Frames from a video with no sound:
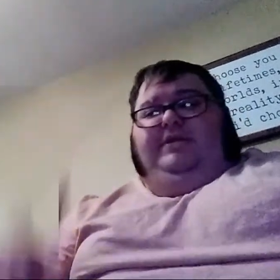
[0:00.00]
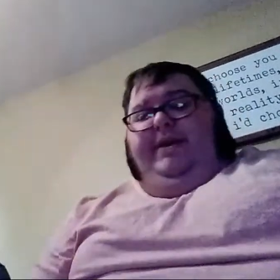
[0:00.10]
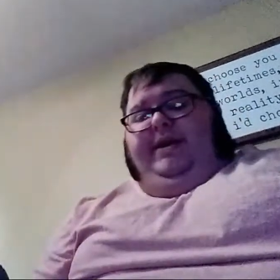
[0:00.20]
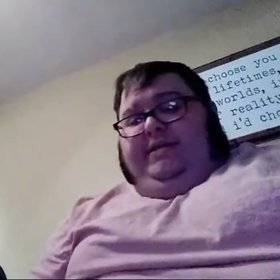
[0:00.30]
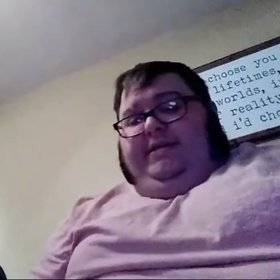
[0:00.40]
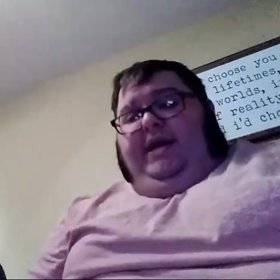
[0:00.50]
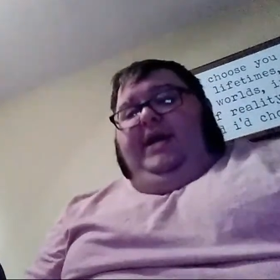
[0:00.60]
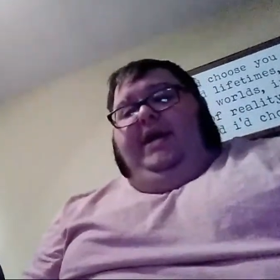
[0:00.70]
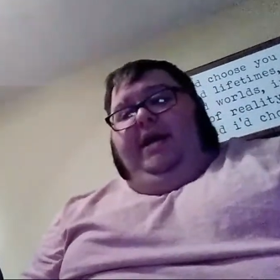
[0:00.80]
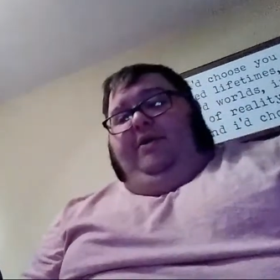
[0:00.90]
me because
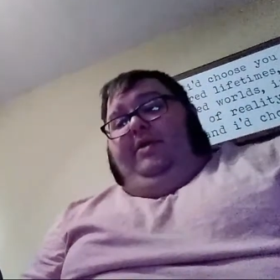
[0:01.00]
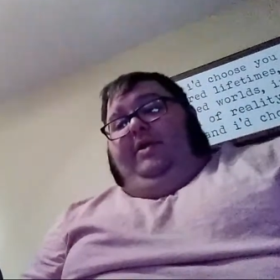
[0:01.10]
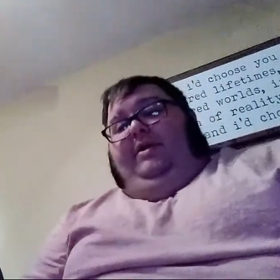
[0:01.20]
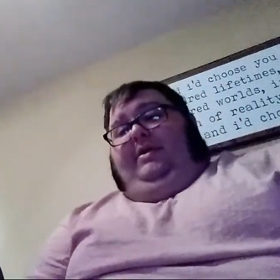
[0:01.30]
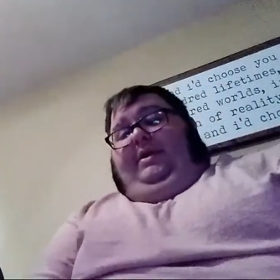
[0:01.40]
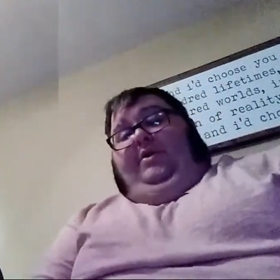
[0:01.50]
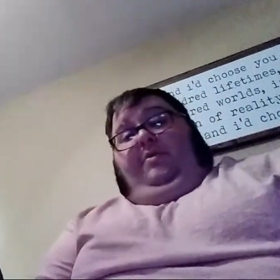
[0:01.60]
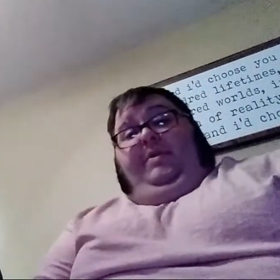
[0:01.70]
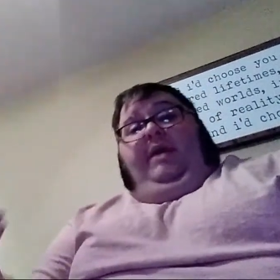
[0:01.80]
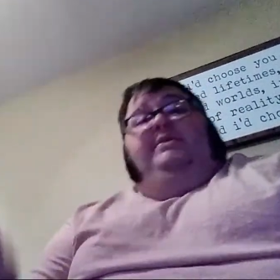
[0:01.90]
he knew that he told me that I was